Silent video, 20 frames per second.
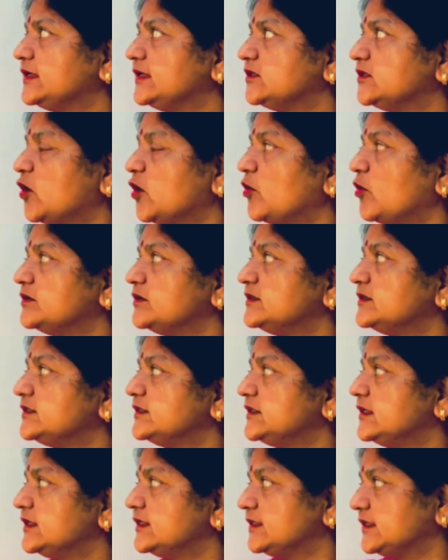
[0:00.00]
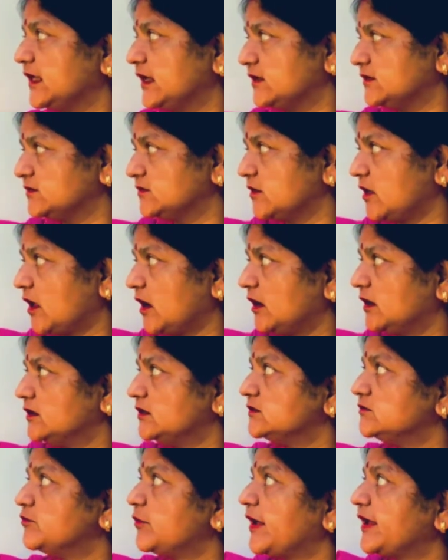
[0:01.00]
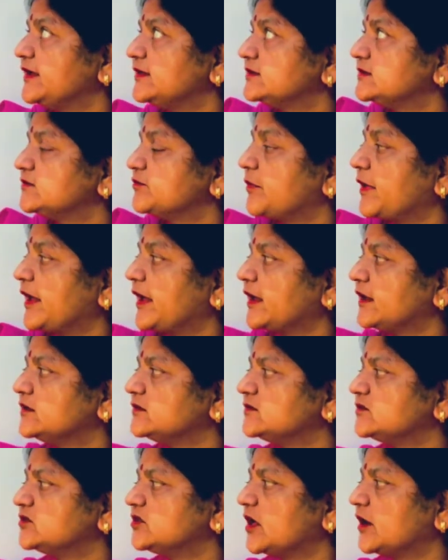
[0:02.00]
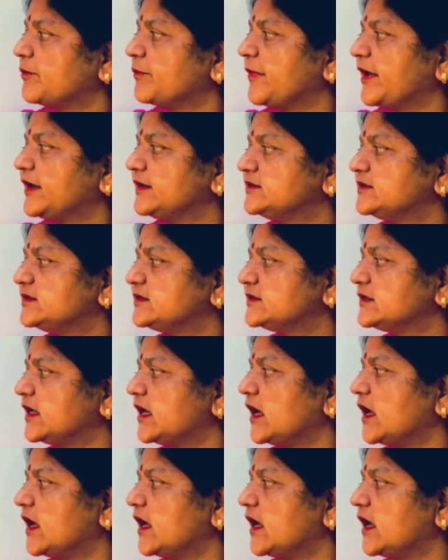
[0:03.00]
So here in Goa, the famous loaves of bread,